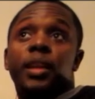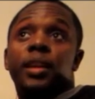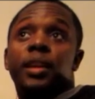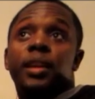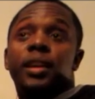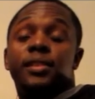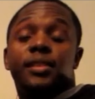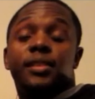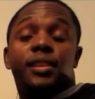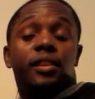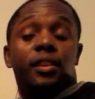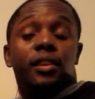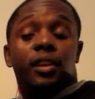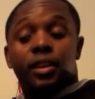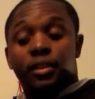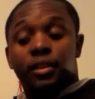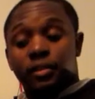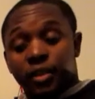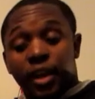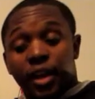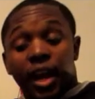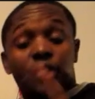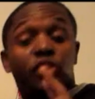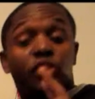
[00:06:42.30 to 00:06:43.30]
it's either going to,
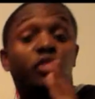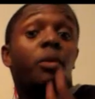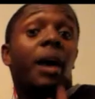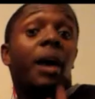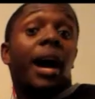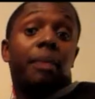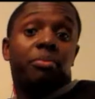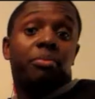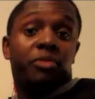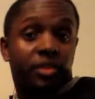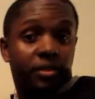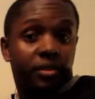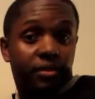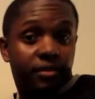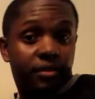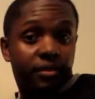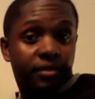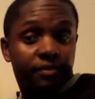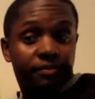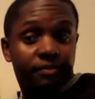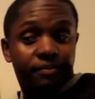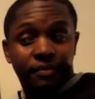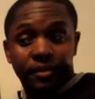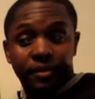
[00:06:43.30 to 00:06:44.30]
you got two options.
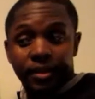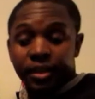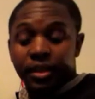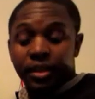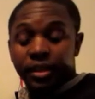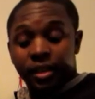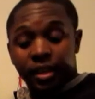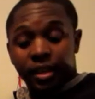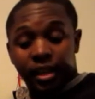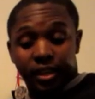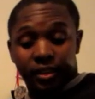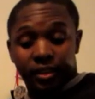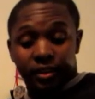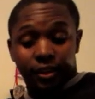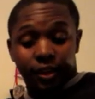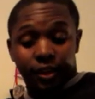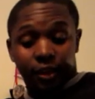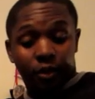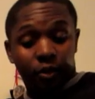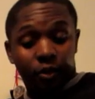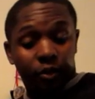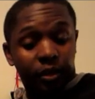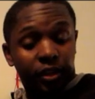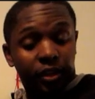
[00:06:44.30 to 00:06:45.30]
Either they're
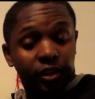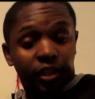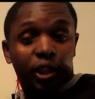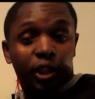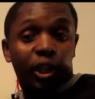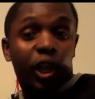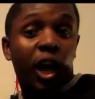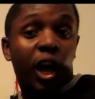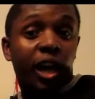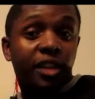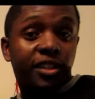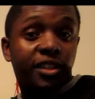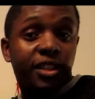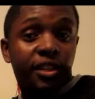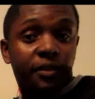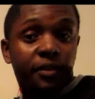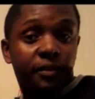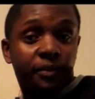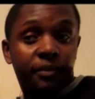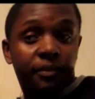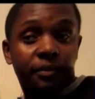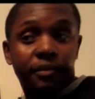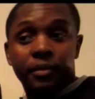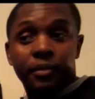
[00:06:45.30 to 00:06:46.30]
going in the closet
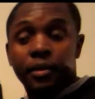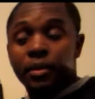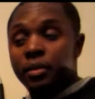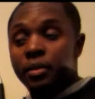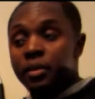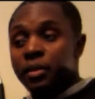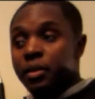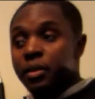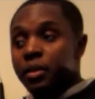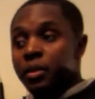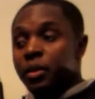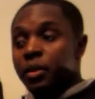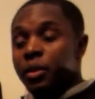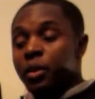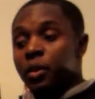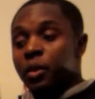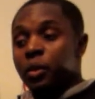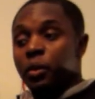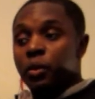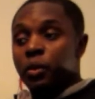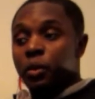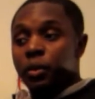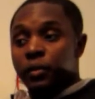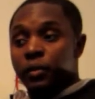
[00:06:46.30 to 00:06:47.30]

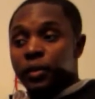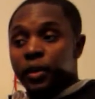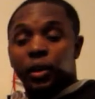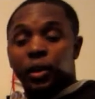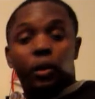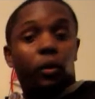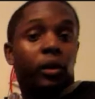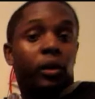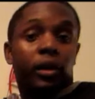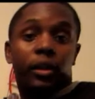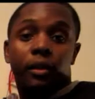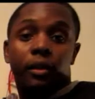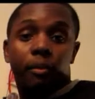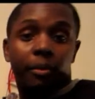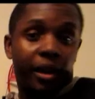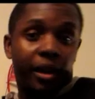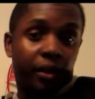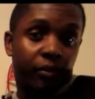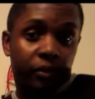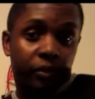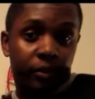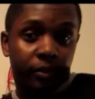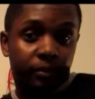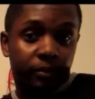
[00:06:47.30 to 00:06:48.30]
or they're going in the
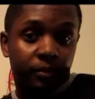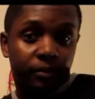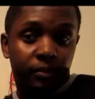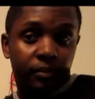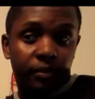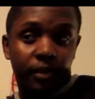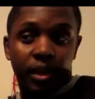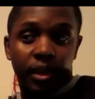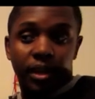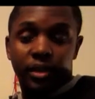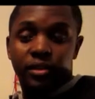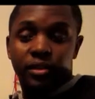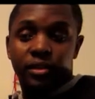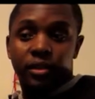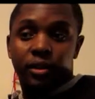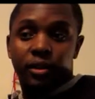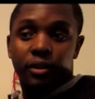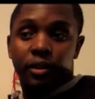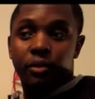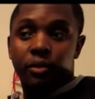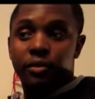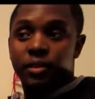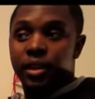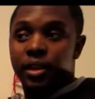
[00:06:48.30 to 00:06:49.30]
bedroom. And so
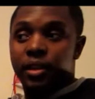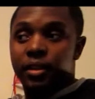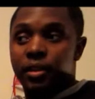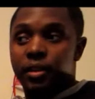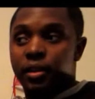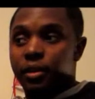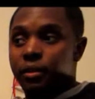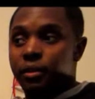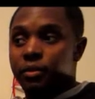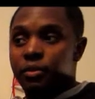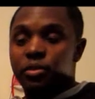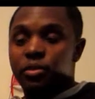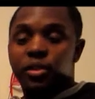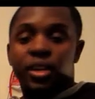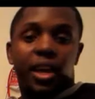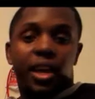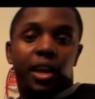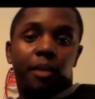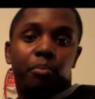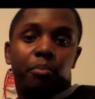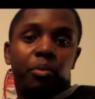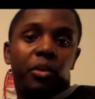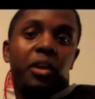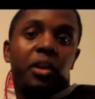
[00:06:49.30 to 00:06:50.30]
I was like, you know, you
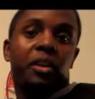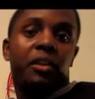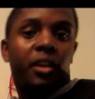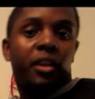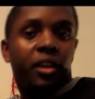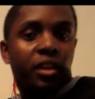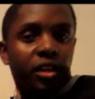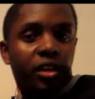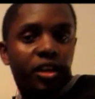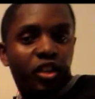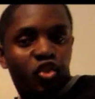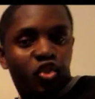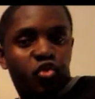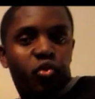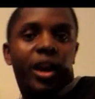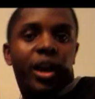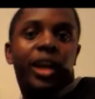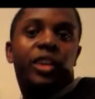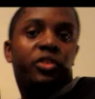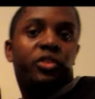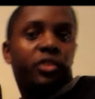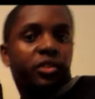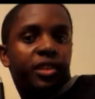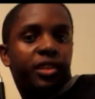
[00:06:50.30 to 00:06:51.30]
can't put
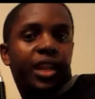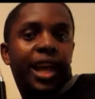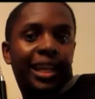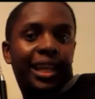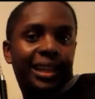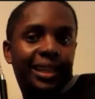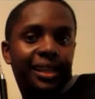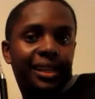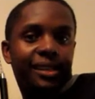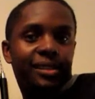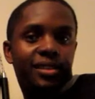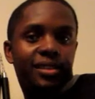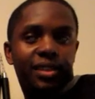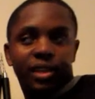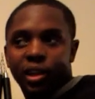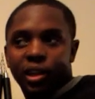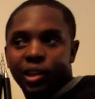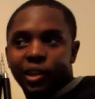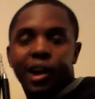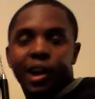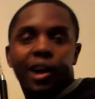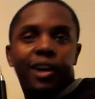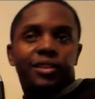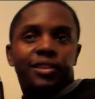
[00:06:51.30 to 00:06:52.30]
treasures like this in a
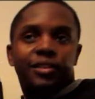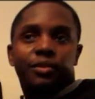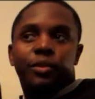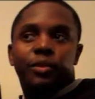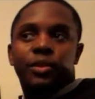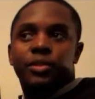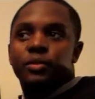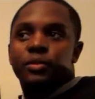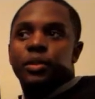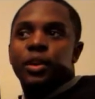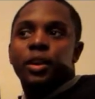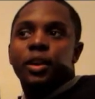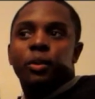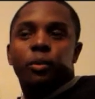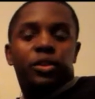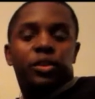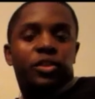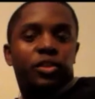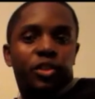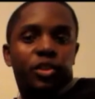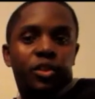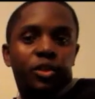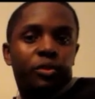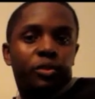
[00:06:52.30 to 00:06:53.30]
closet. What's
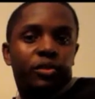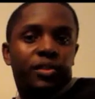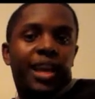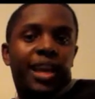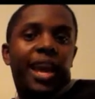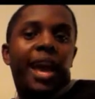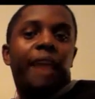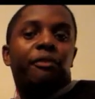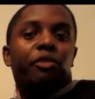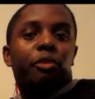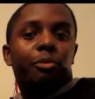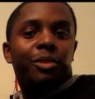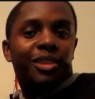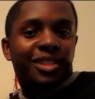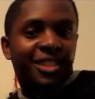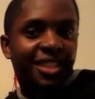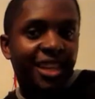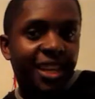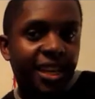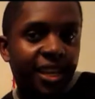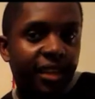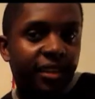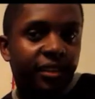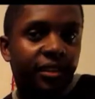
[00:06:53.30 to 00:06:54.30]
the use? They have to be
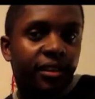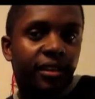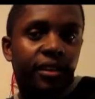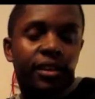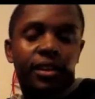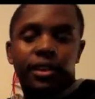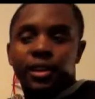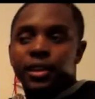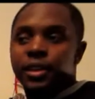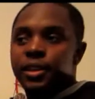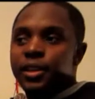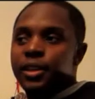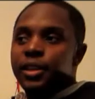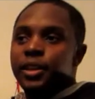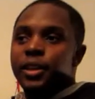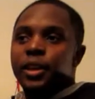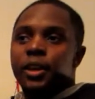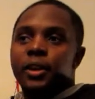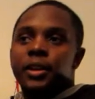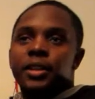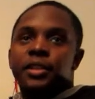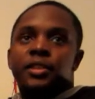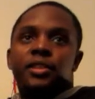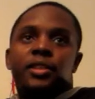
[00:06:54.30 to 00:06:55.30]
seen, you
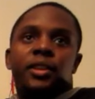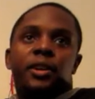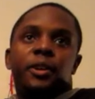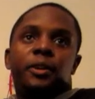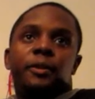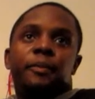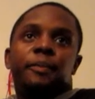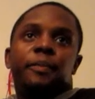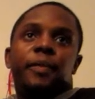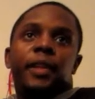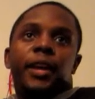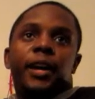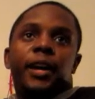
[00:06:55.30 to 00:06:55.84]
know. And so